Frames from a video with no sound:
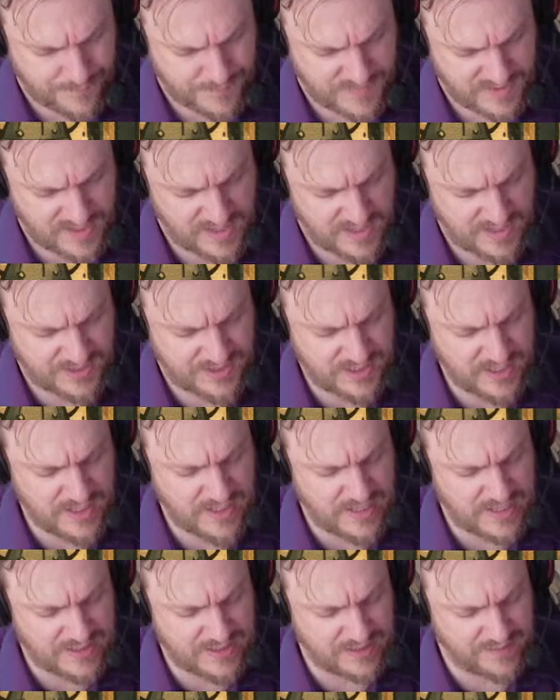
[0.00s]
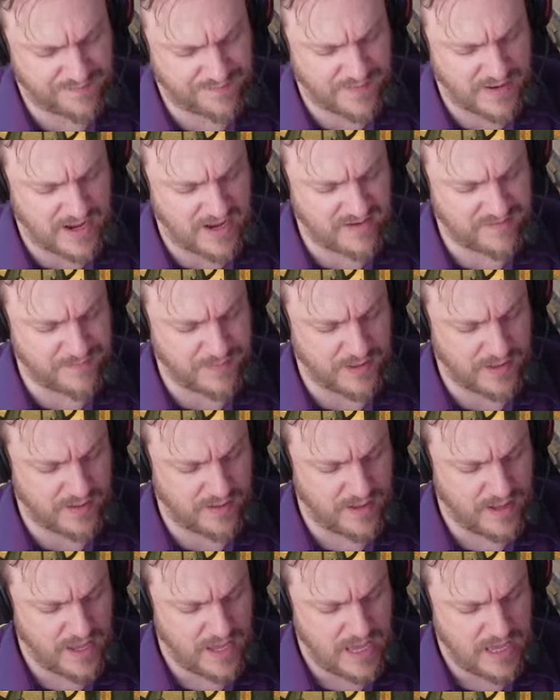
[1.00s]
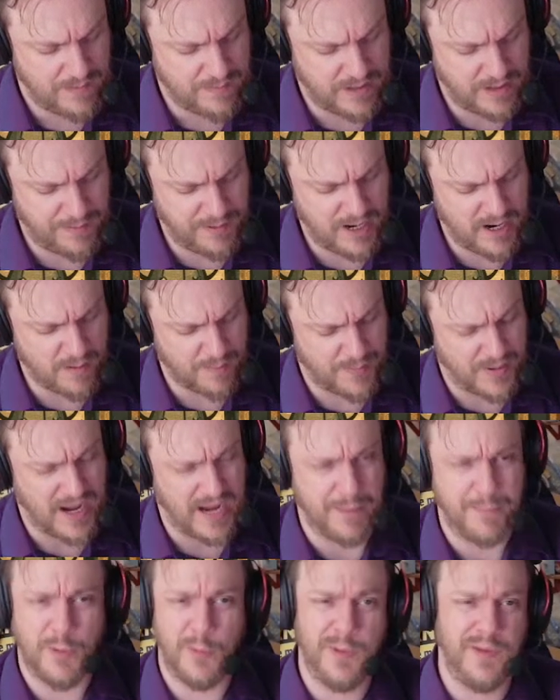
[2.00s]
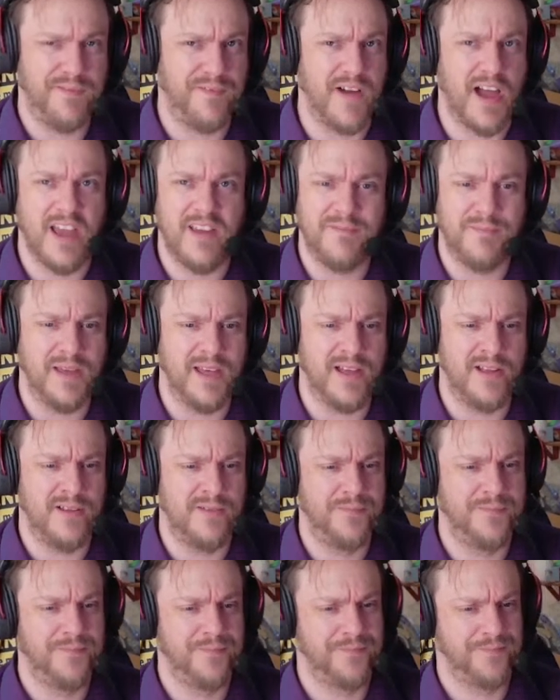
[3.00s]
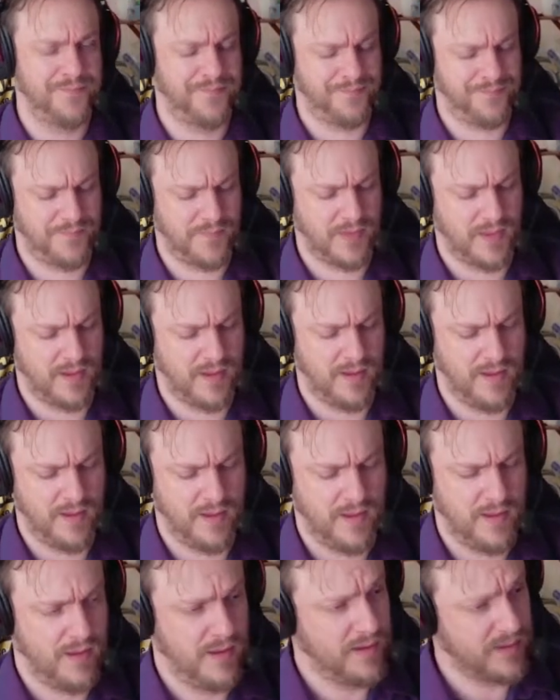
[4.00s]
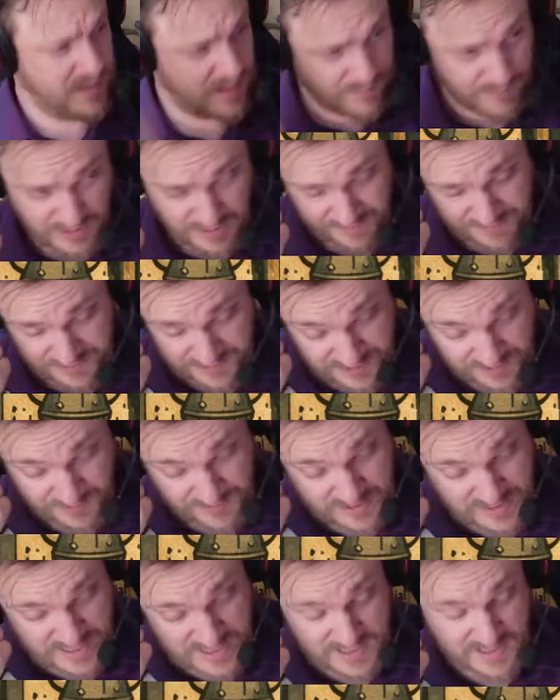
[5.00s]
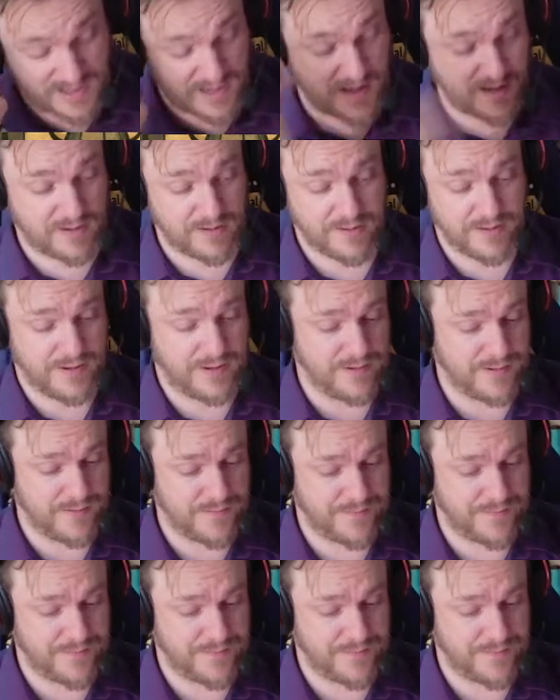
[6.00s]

I'm going to say that's like 5 mil. Maybe our pipe will be 5 mil? Can we even do that? I don't know.